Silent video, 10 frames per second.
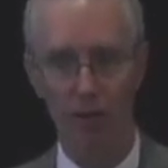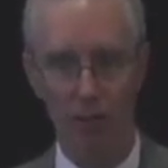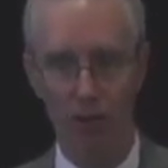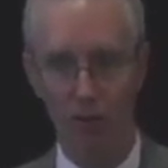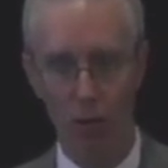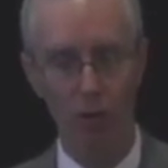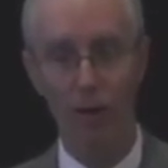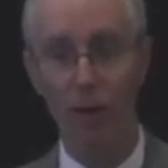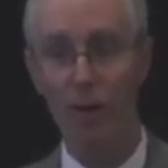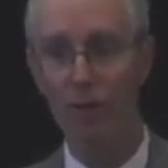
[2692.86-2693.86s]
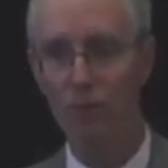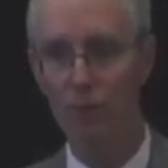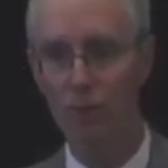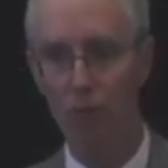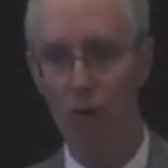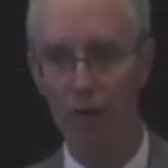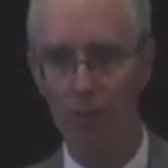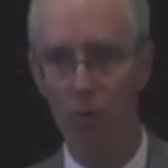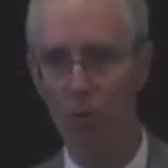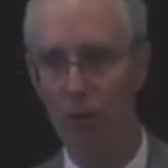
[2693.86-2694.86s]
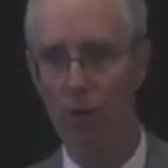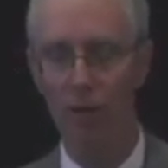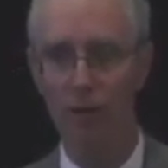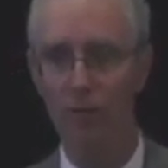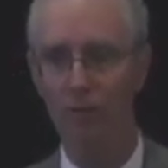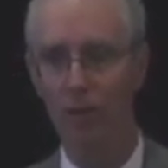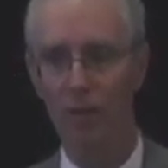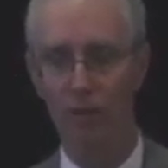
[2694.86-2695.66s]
Your unloading area would be number one on my list.